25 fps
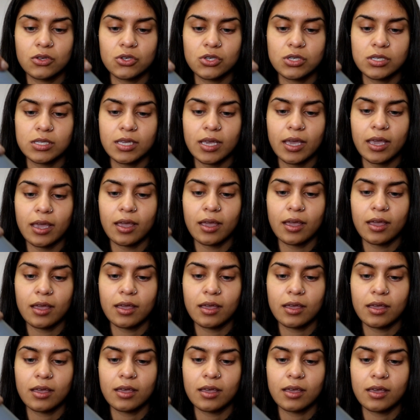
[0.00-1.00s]
Just take,
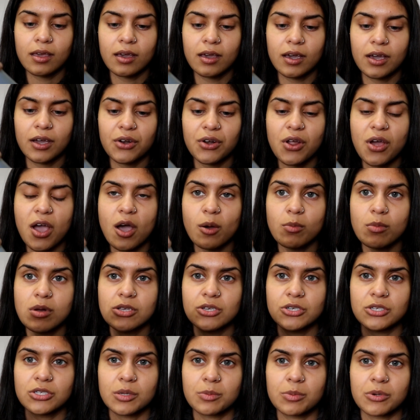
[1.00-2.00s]
I don't know how
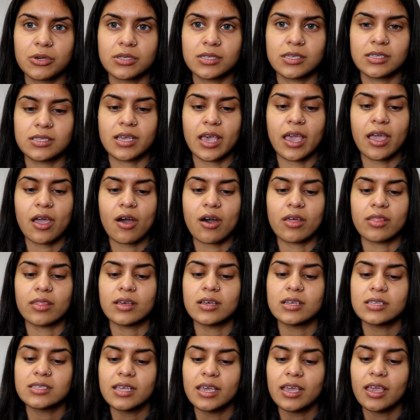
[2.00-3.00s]
much you're supposed to take on
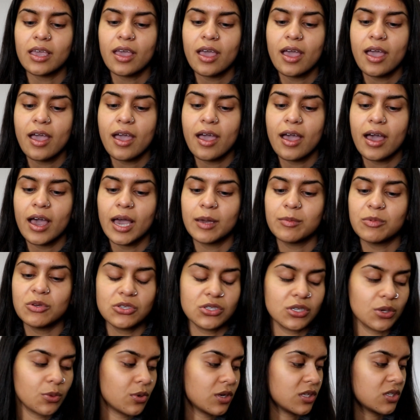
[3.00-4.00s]
this. Like, I'm
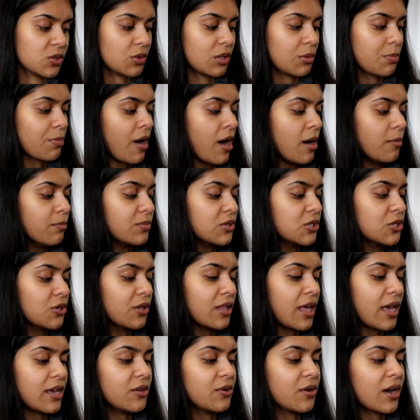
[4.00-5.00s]
used to ones with pumps
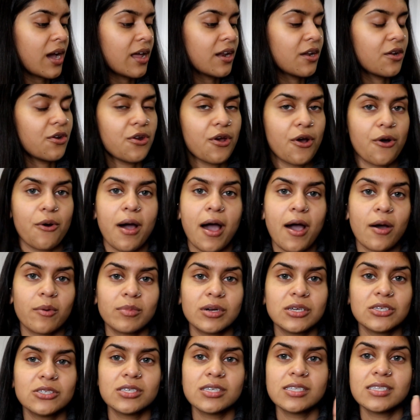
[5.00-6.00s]
so that you kind of know how
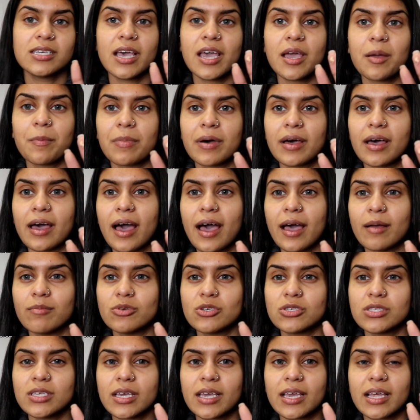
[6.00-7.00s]
much to take, but
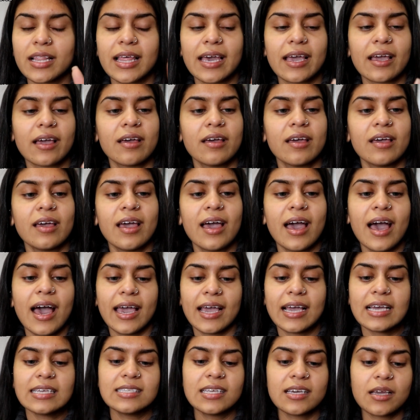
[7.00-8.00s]
I'm just taking I
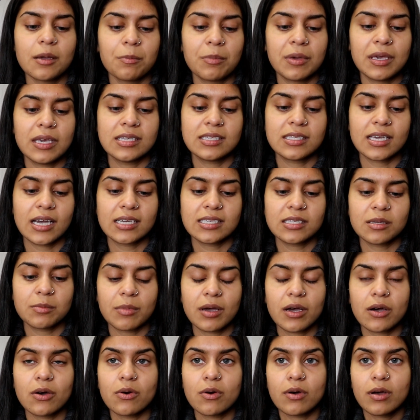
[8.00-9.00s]
guess a pea-size
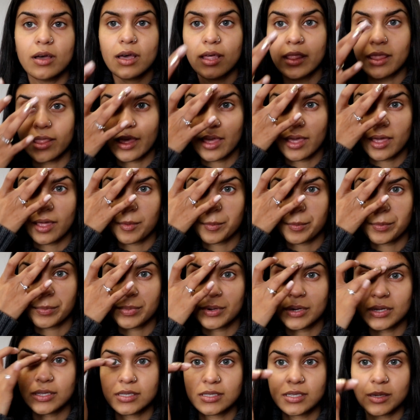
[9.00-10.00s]
amount, and then
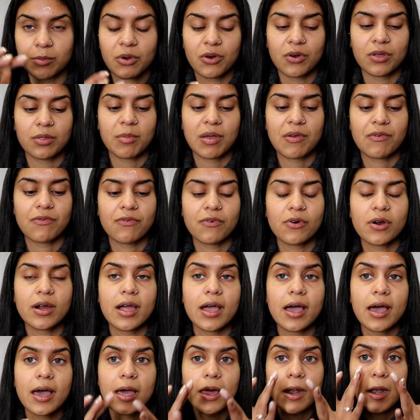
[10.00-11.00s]
put some on my
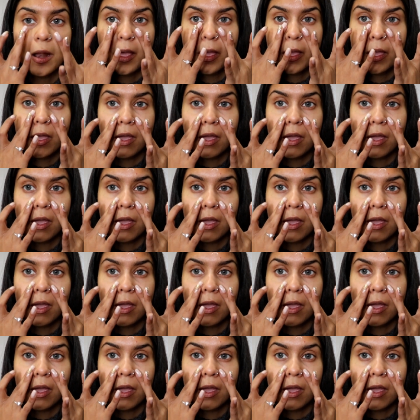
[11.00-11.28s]
forehead,